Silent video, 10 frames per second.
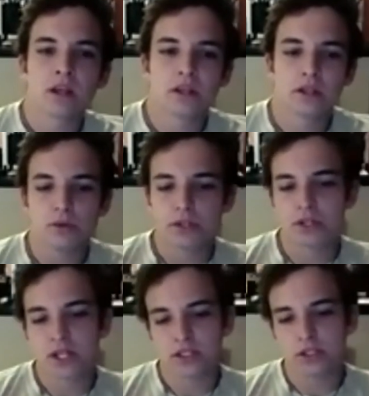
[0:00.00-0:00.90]
you know, when you
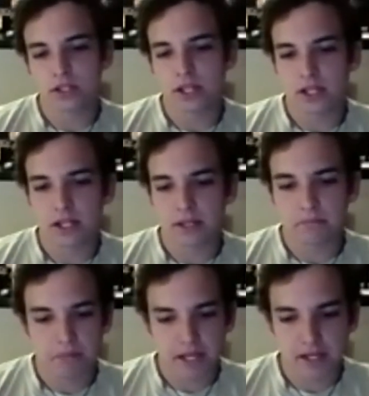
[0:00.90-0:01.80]
guys look at
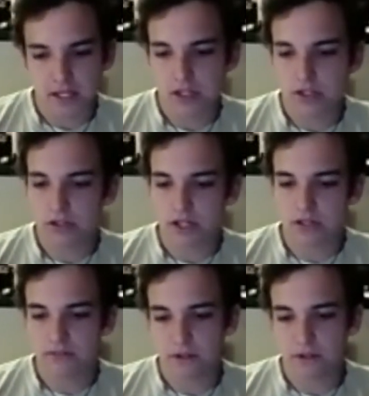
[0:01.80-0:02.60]
banking, you know, you have